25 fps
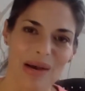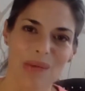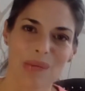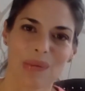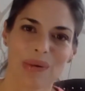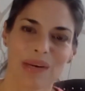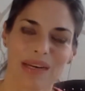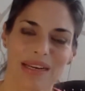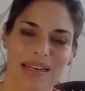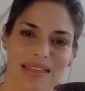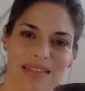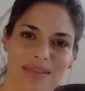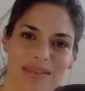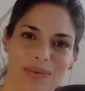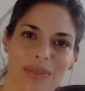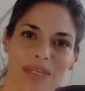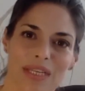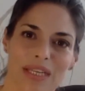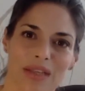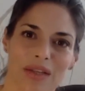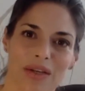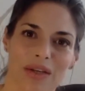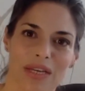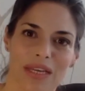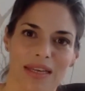but it's really
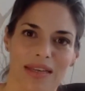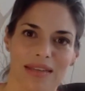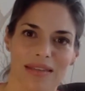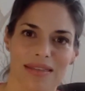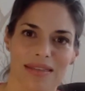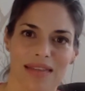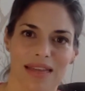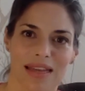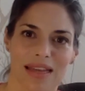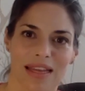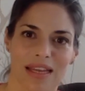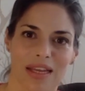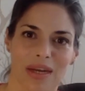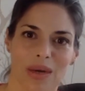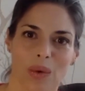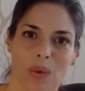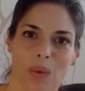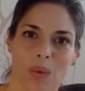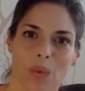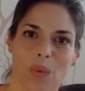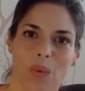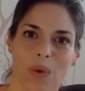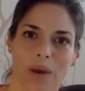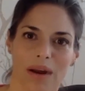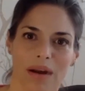looking and saying,
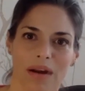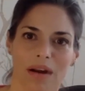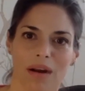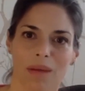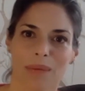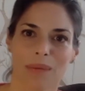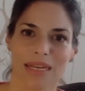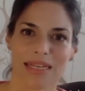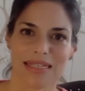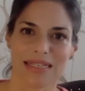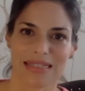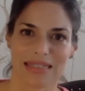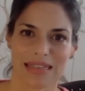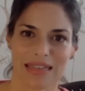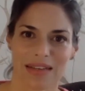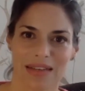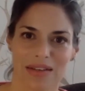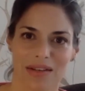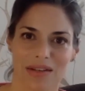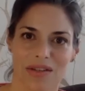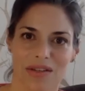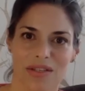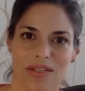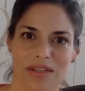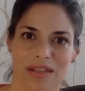where are my
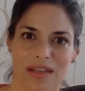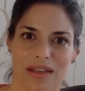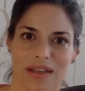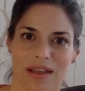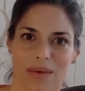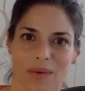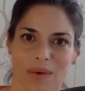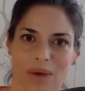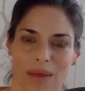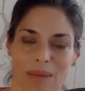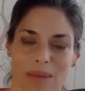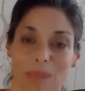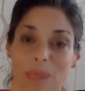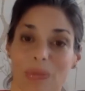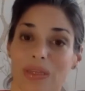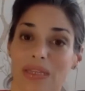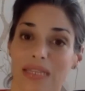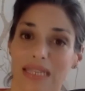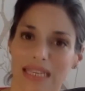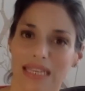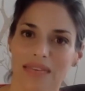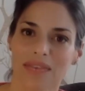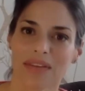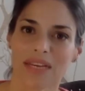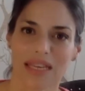skills, and
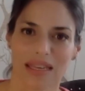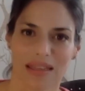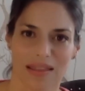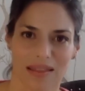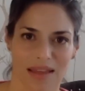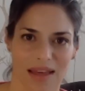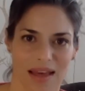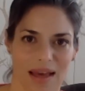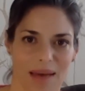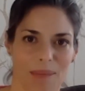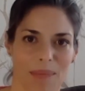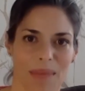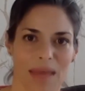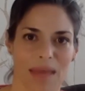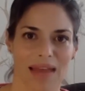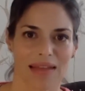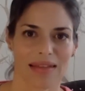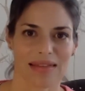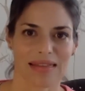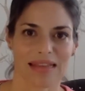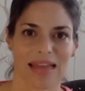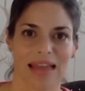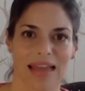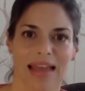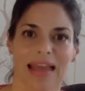believing in them and
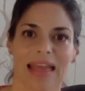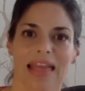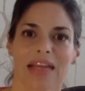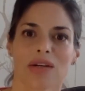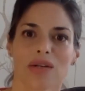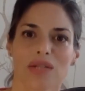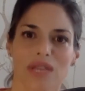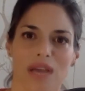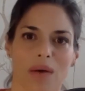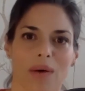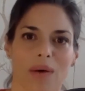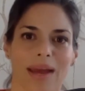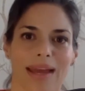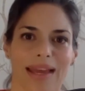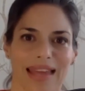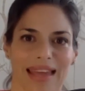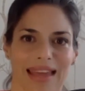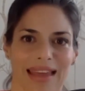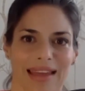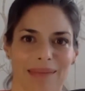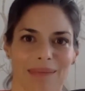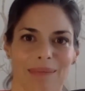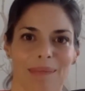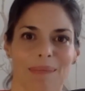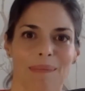saying, here's how I
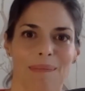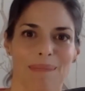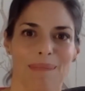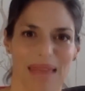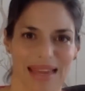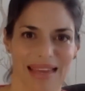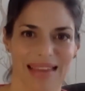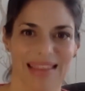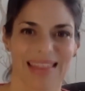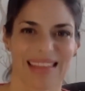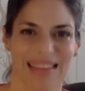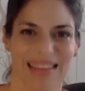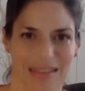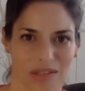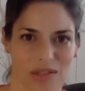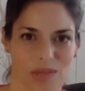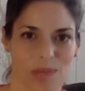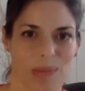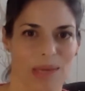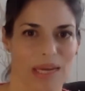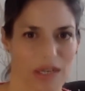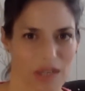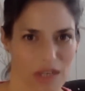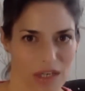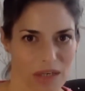can make things
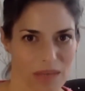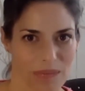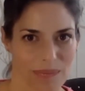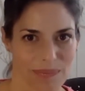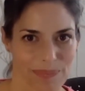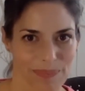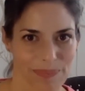better.